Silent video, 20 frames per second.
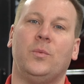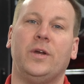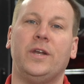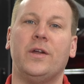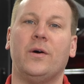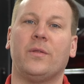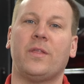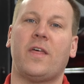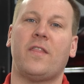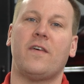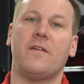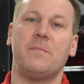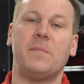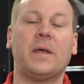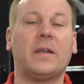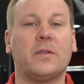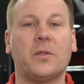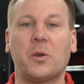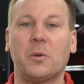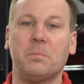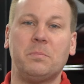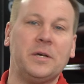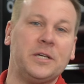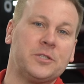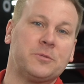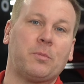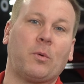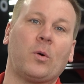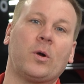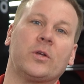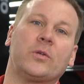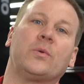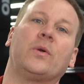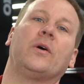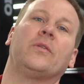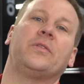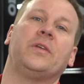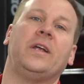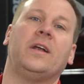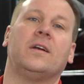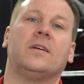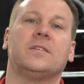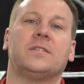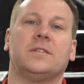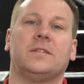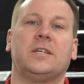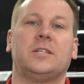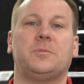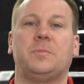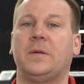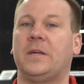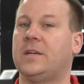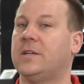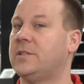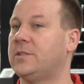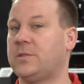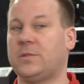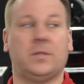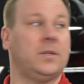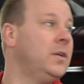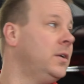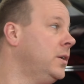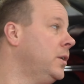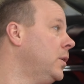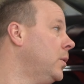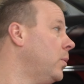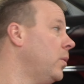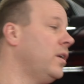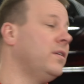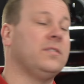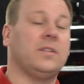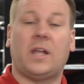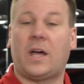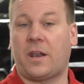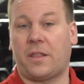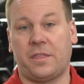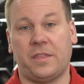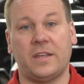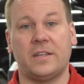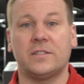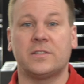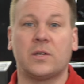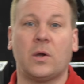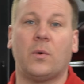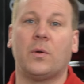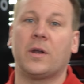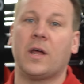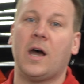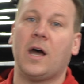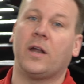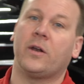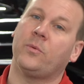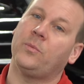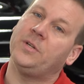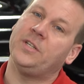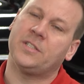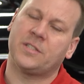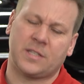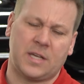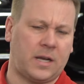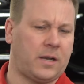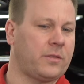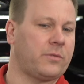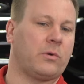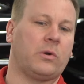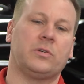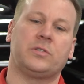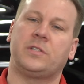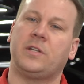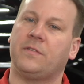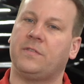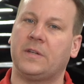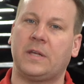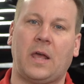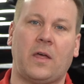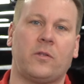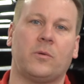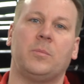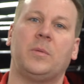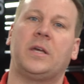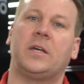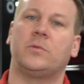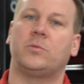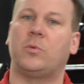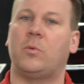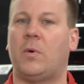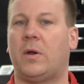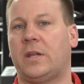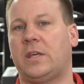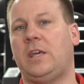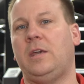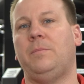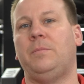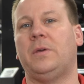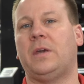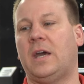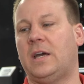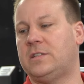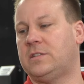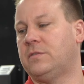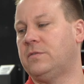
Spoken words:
We know that they've been a little piss poor throughout the years, and that's because we have a lot of things going on and we just kind of throw stuff together because we want to keep you guys